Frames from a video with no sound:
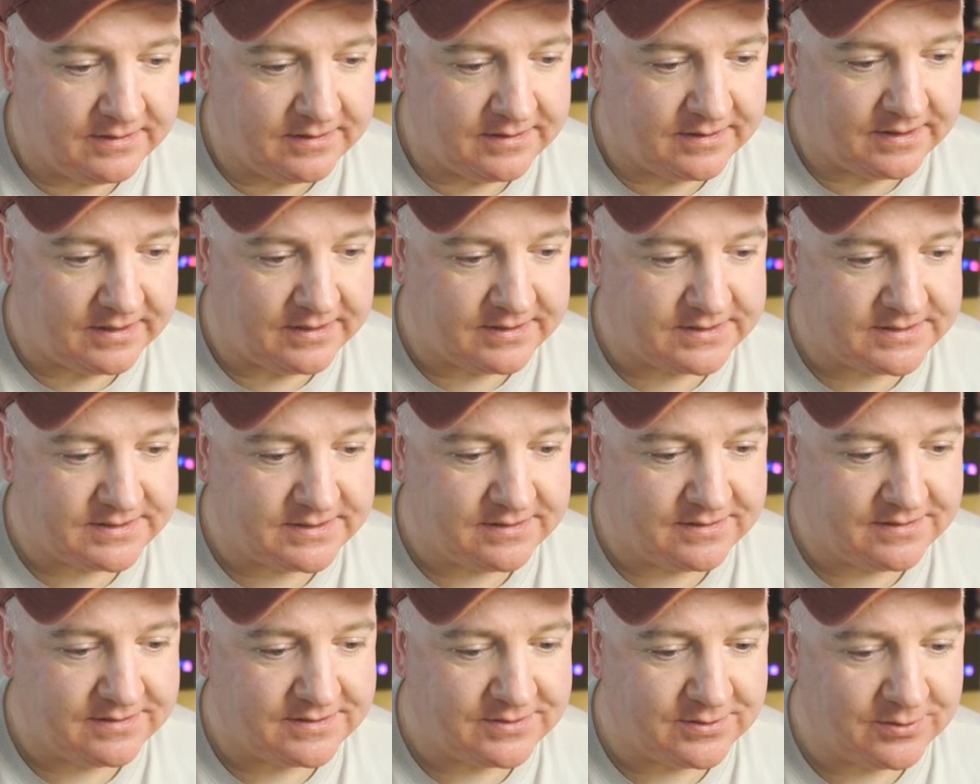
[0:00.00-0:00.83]

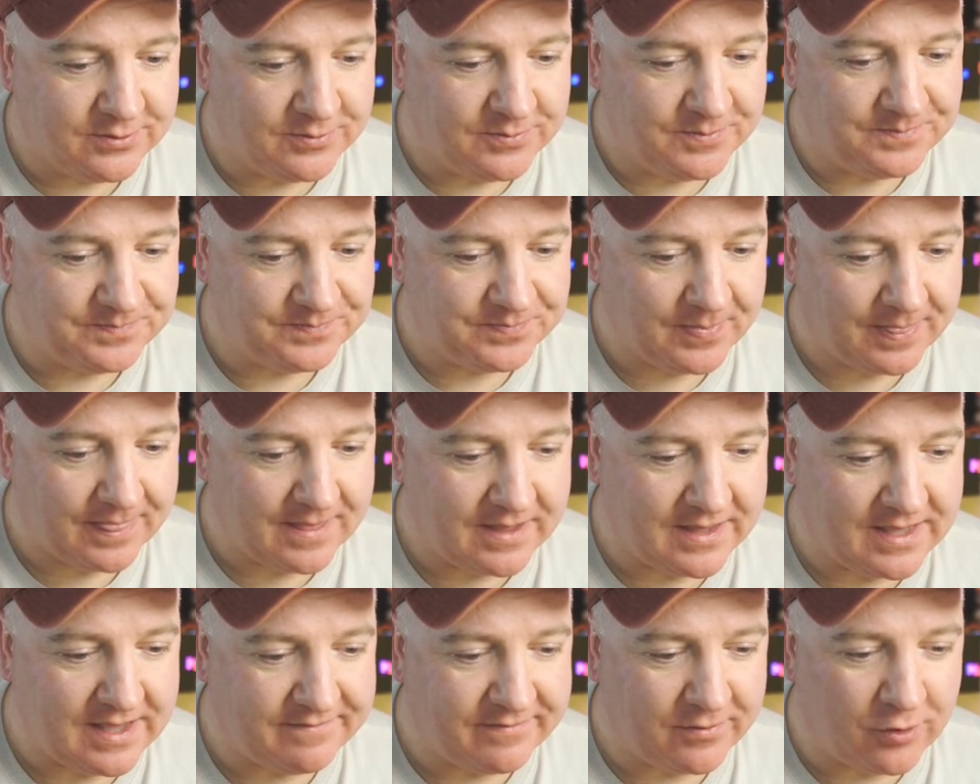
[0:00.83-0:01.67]
Yes, so
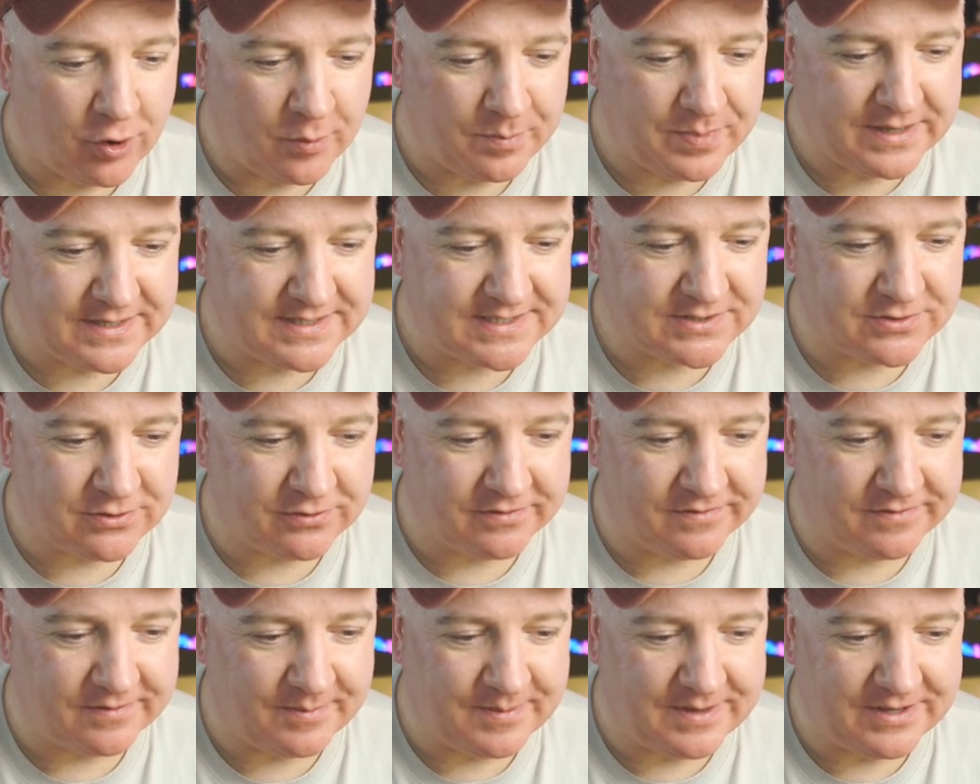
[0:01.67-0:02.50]
yeah, for hobbyist
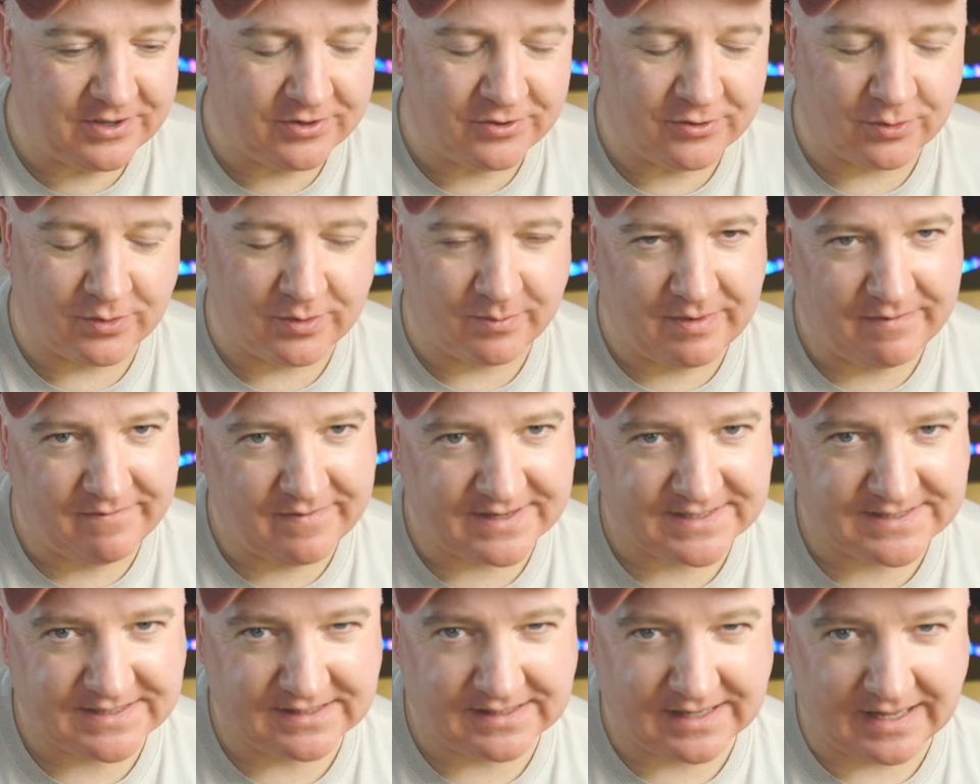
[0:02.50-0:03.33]
stuff, I mean, you don't want to be
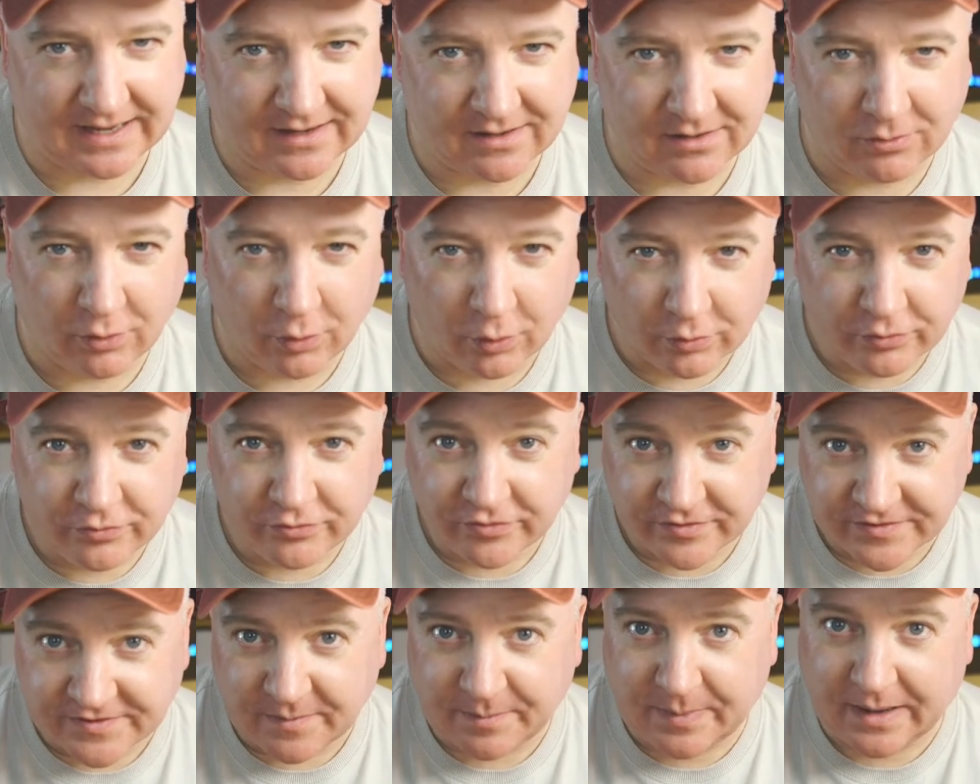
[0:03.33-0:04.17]
investing like
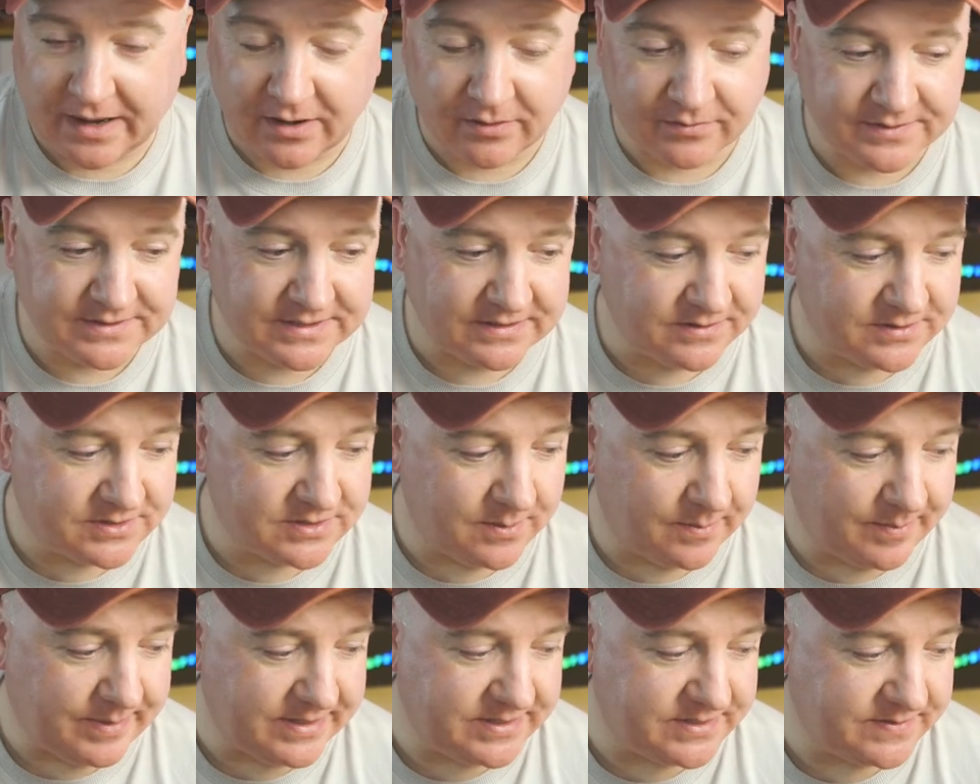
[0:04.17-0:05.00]
hundreds of pounds in
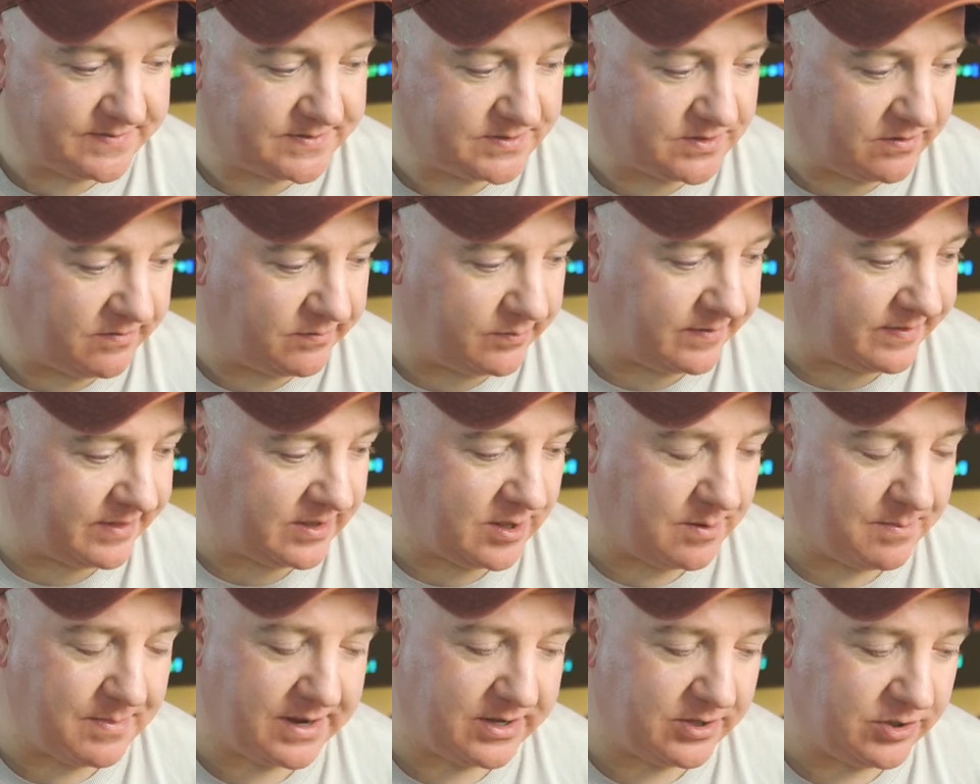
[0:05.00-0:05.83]
a piece of software
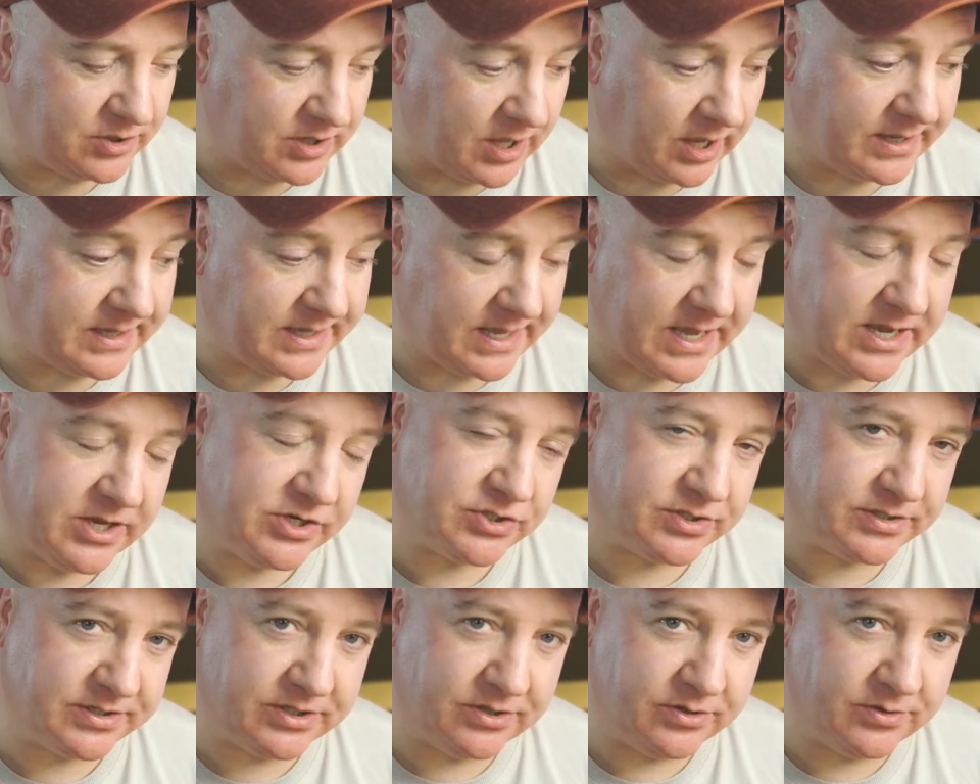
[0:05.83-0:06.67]
that you might
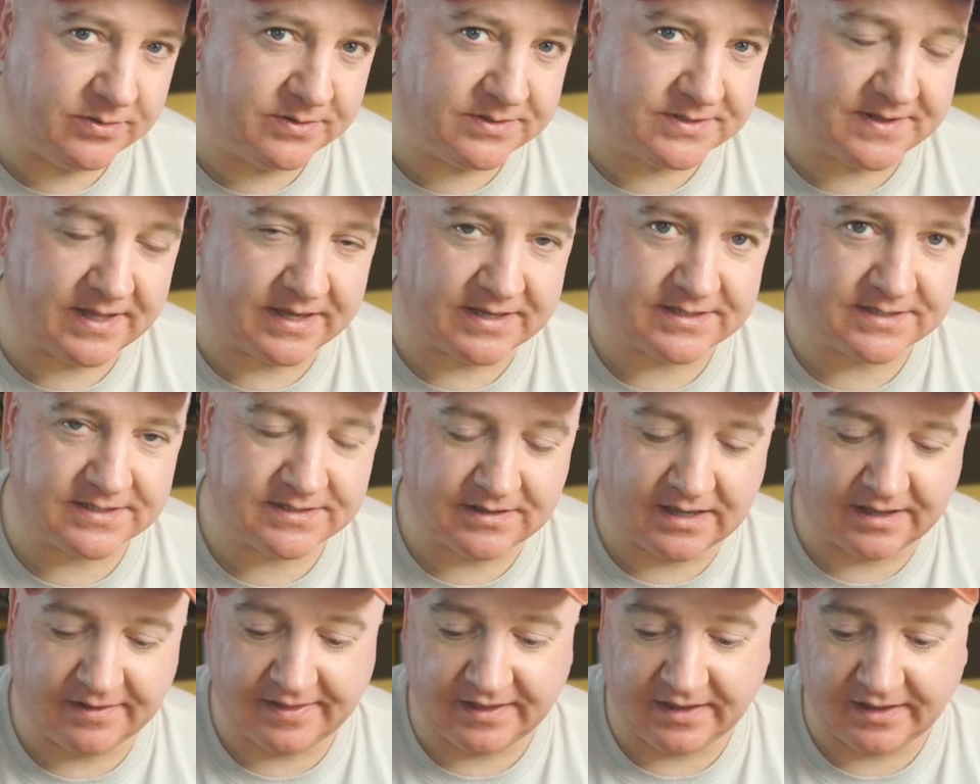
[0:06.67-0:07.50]
occasionally use. That's,
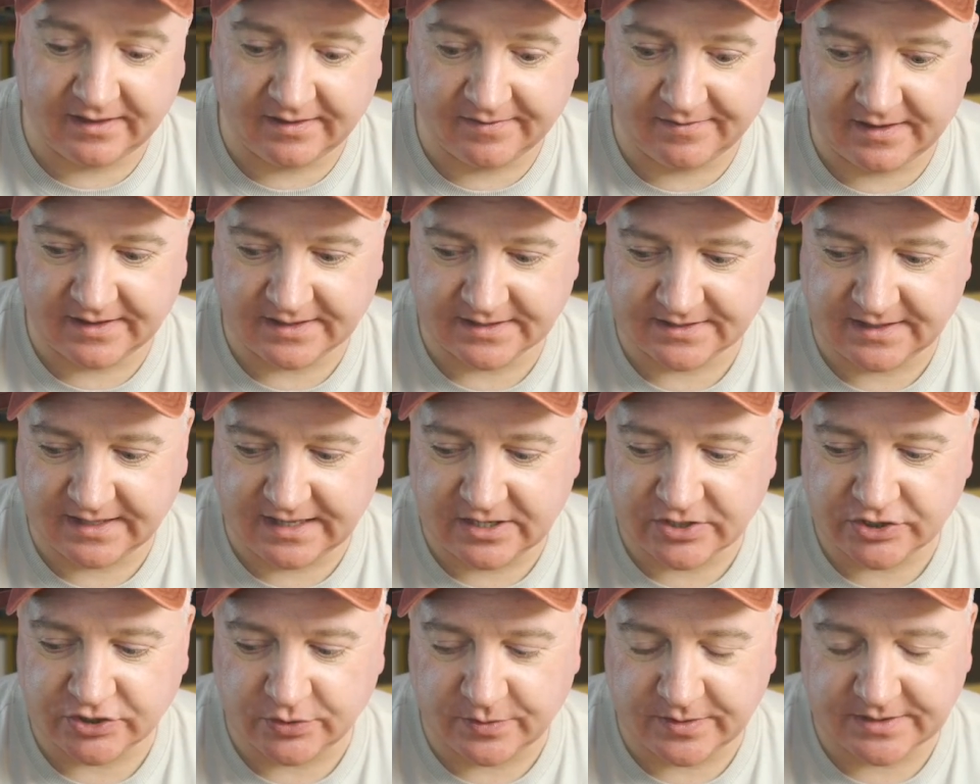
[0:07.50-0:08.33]
I think, that's the
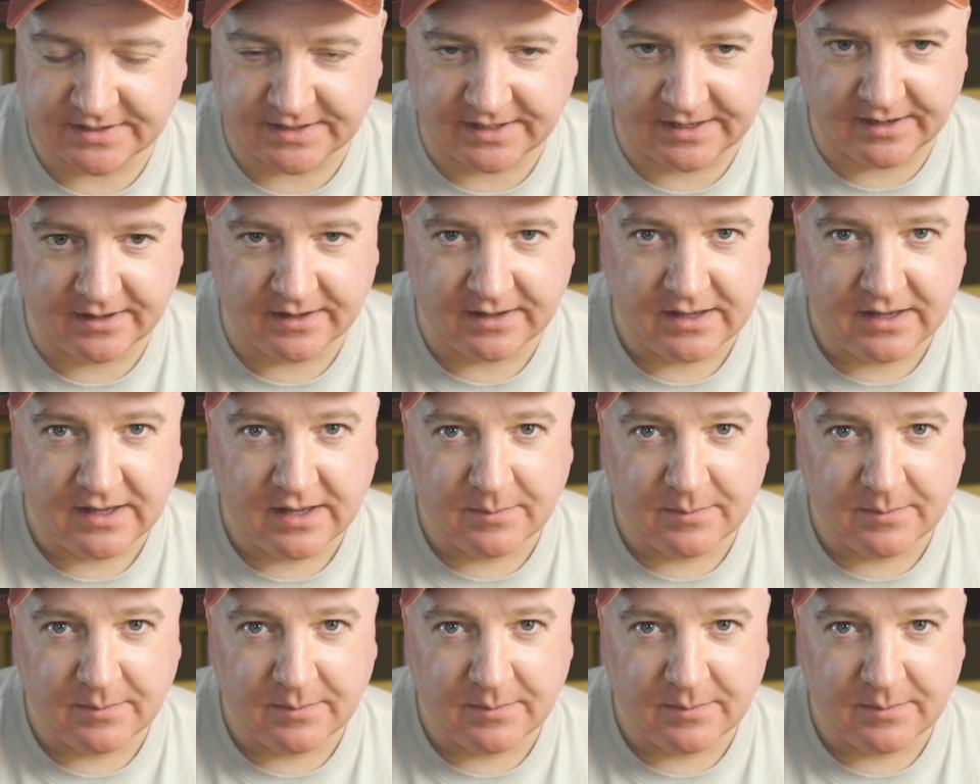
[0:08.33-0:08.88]
issue, isn't it?